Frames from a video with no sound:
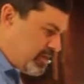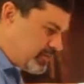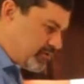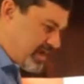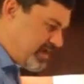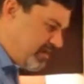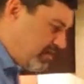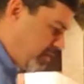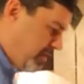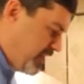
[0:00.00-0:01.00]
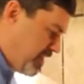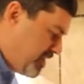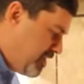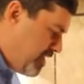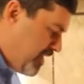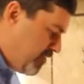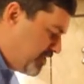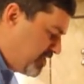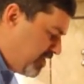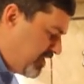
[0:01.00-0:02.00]
So we're adding our garlic in. And we're
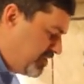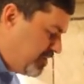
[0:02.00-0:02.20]
just going to let